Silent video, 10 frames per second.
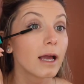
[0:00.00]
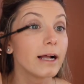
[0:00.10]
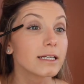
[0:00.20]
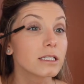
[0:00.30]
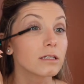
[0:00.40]

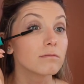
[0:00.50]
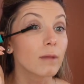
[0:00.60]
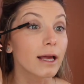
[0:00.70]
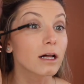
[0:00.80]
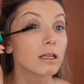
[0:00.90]
It doesn't
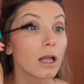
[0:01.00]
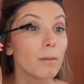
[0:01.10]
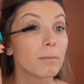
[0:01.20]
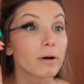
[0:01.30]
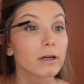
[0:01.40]
like
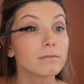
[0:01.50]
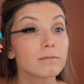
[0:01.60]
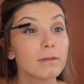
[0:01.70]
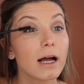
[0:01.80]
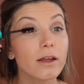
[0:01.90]
clump or
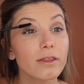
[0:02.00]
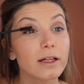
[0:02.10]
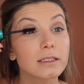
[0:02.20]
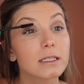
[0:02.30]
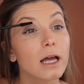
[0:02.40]

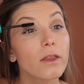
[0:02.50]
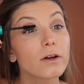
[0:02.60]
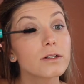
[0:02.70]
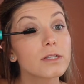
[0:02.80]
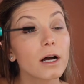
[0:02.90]
anything
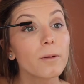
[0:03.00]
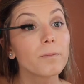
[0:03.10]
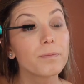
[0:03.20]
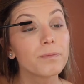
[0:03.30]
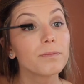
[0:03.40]
together, so